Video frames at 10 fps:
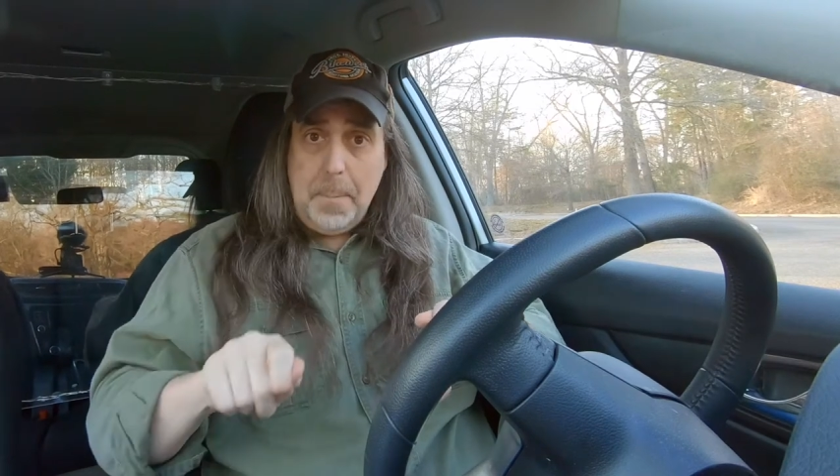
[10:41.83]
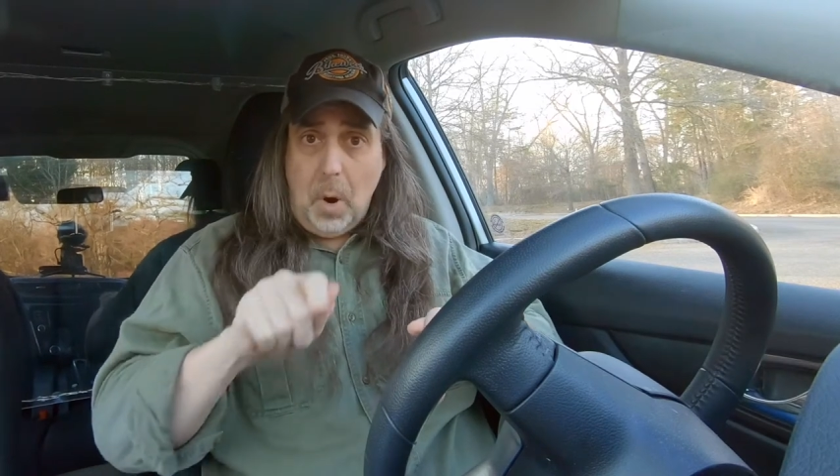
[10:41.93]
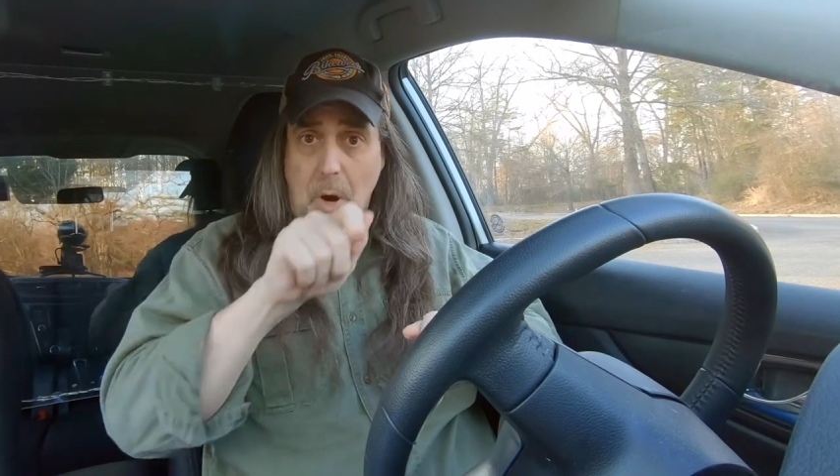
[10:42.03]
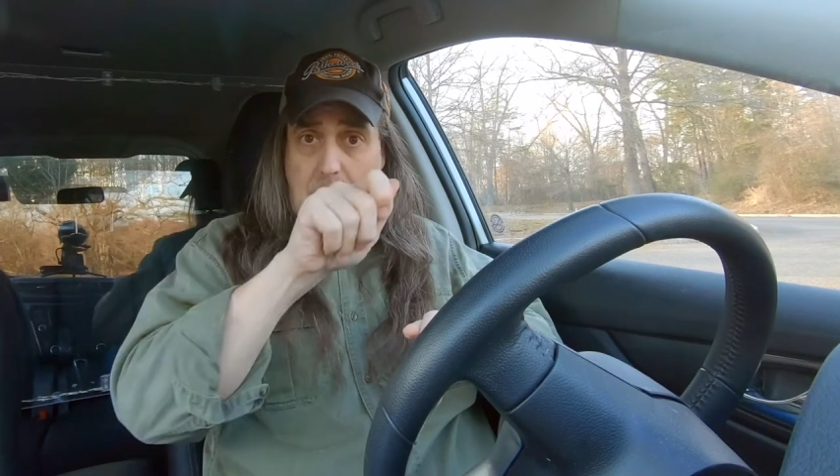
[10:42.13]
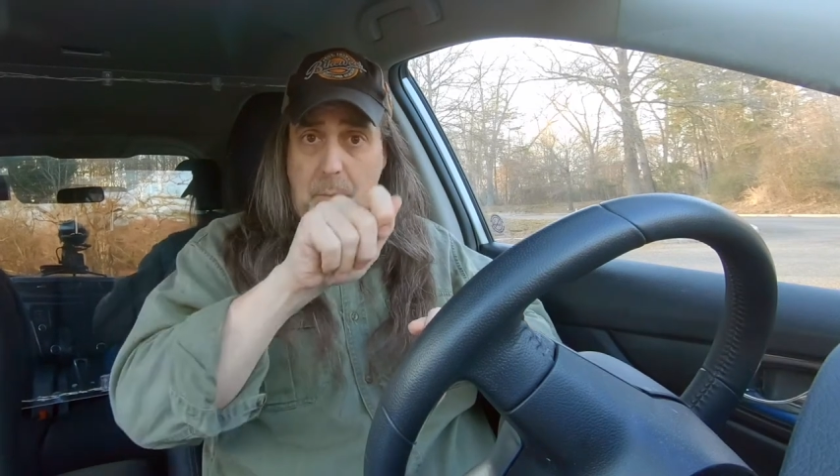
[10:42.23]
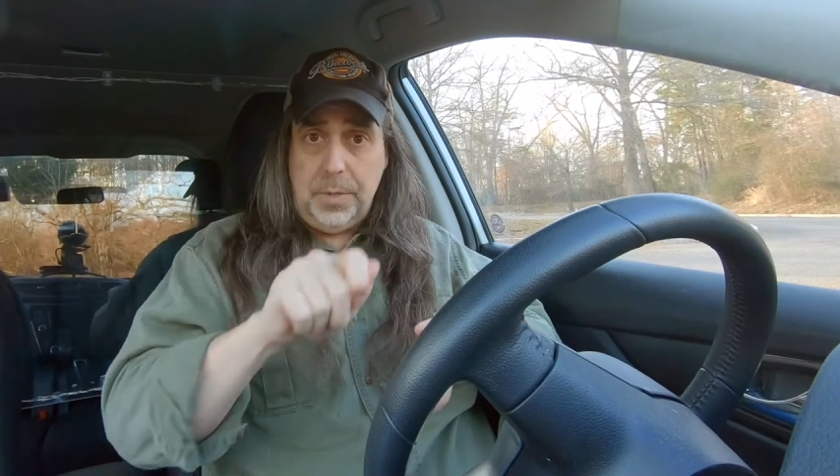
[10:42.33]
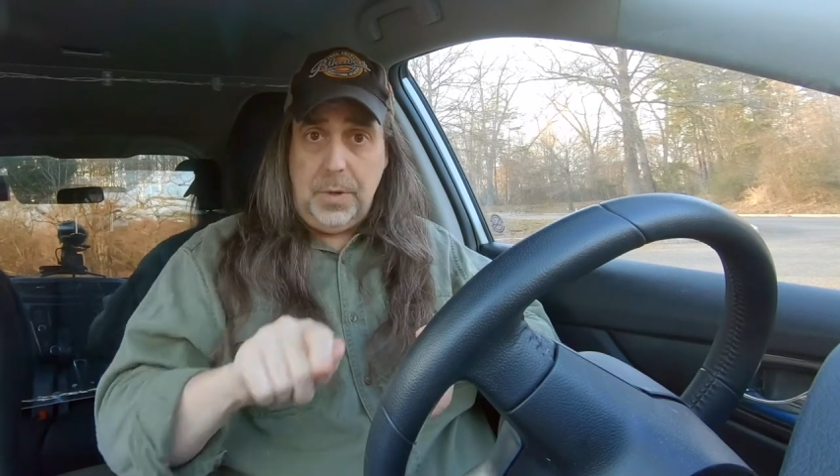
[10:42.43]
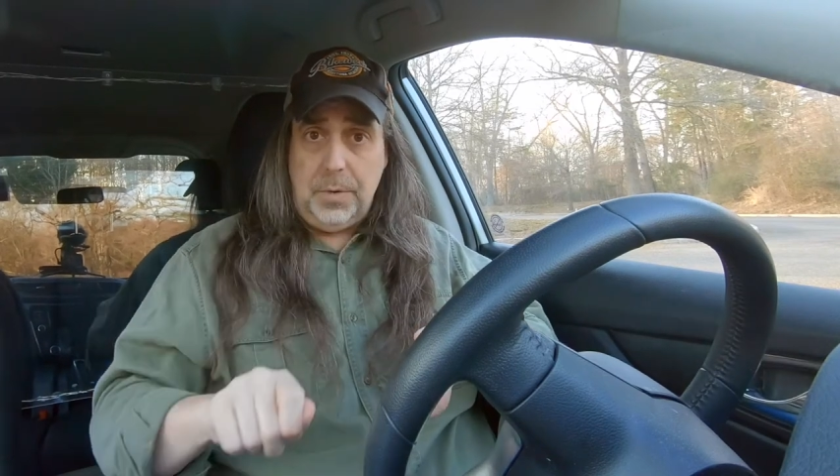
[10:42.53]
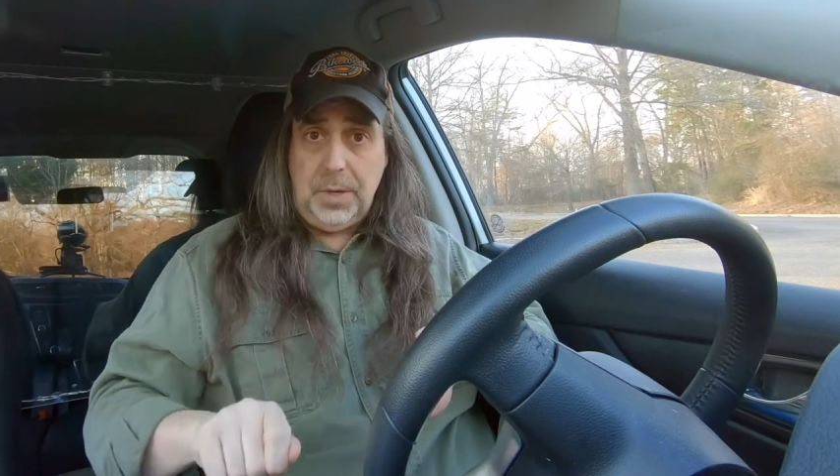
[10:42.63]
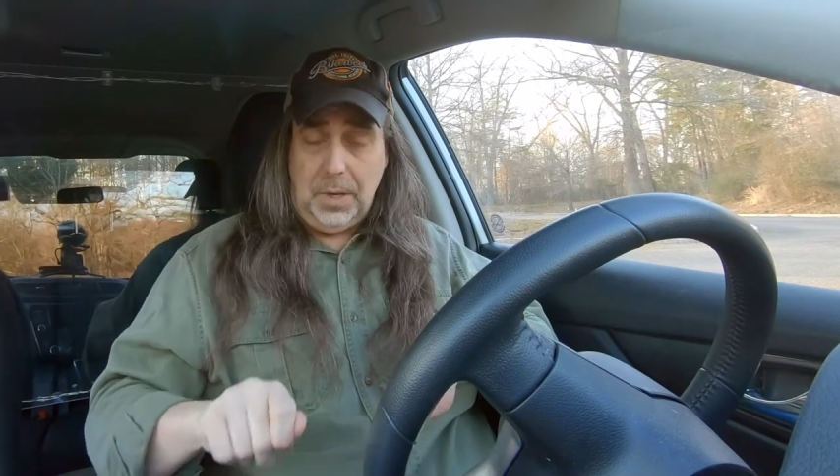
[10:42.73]
marks with
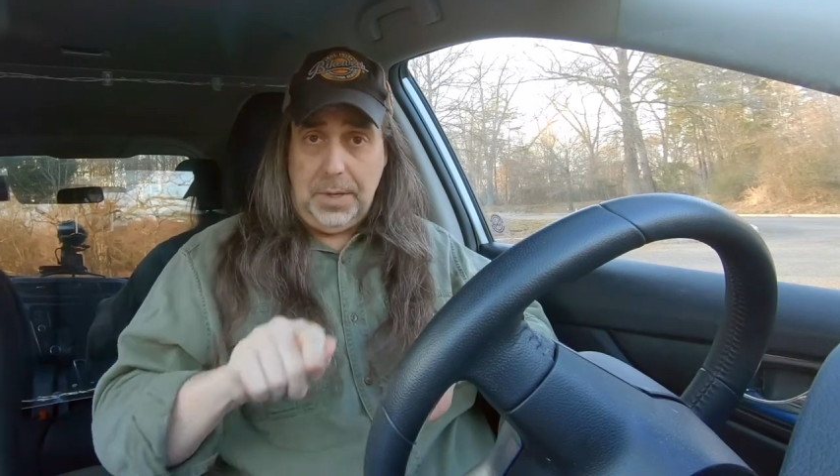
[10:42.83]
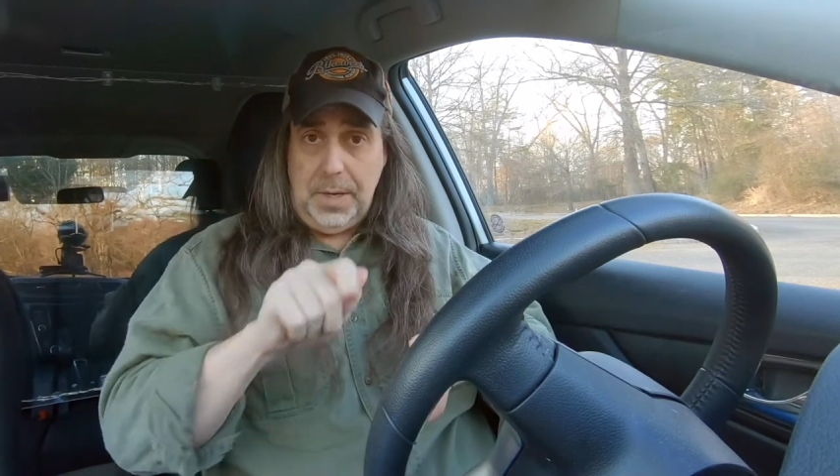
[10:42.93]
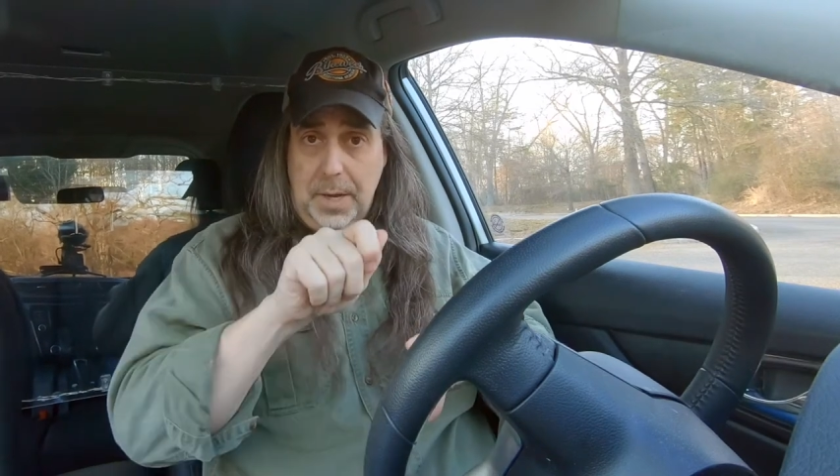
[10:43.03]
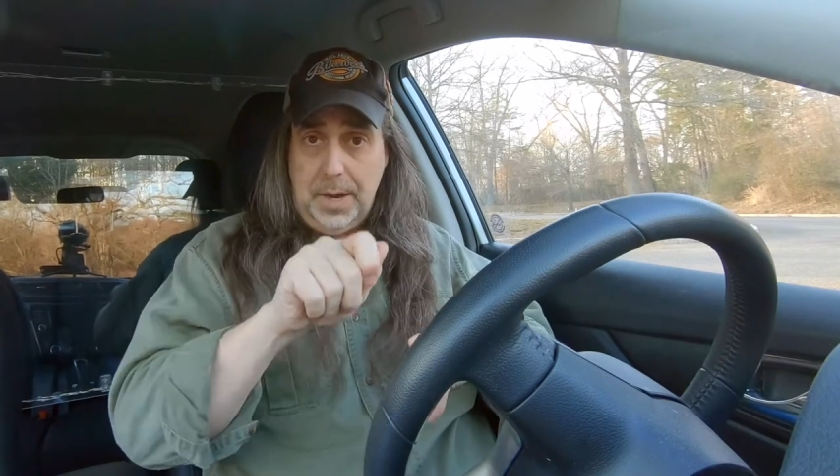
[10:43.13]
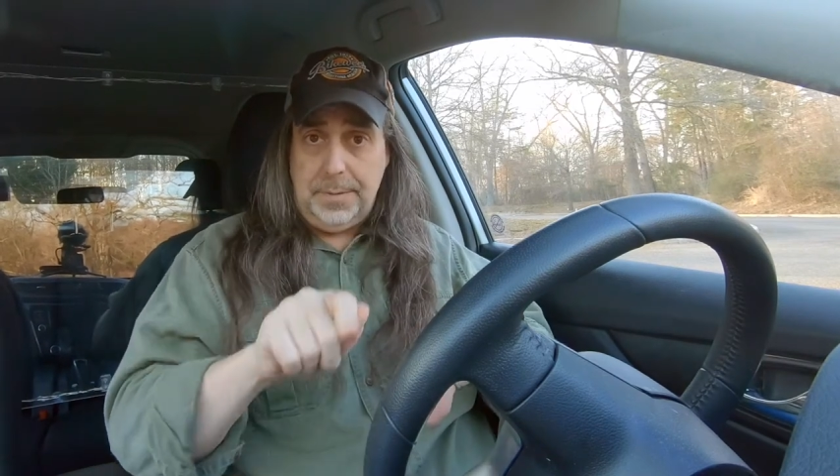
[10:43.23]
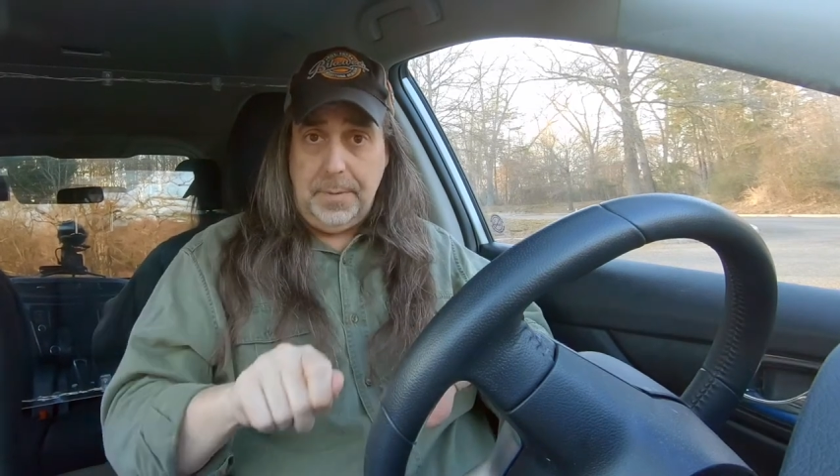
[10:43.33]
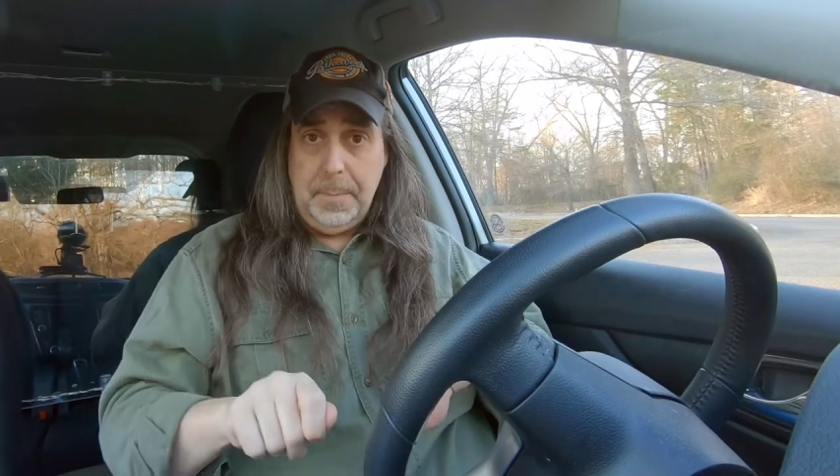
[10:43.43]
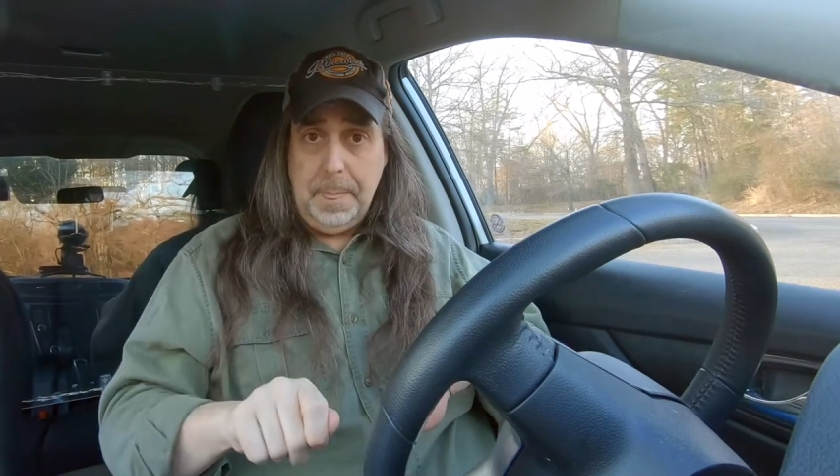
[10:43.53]
the utility knife.